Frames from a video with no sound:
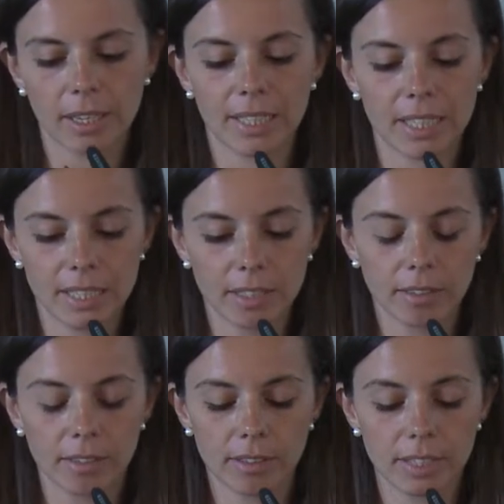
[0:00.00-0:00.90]
the
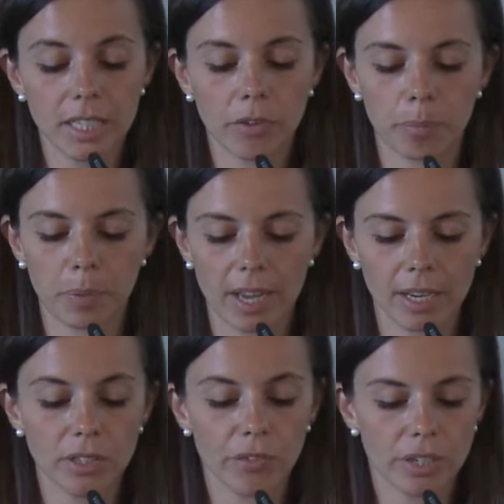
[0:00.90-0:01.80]

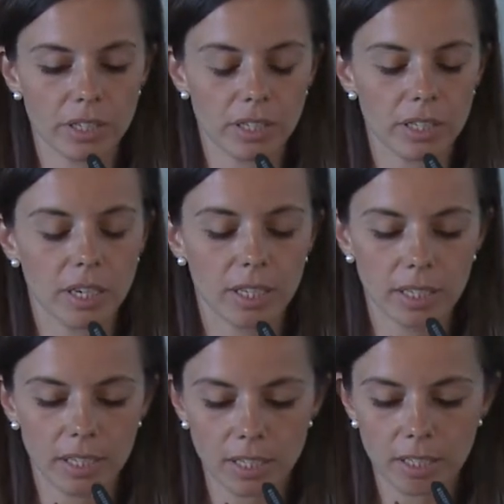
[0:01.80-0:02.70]
TFPI deficiency
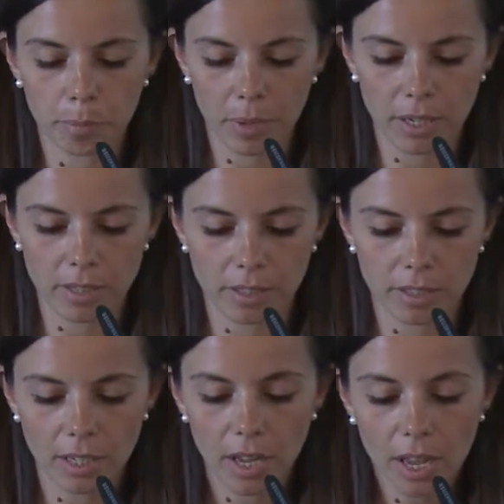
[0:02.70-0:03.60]
in these
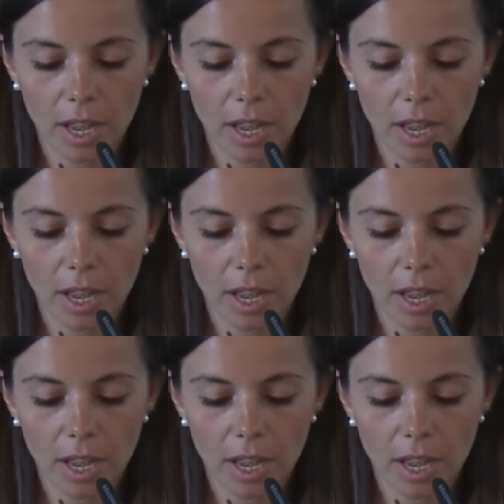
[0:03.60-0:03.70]
patients.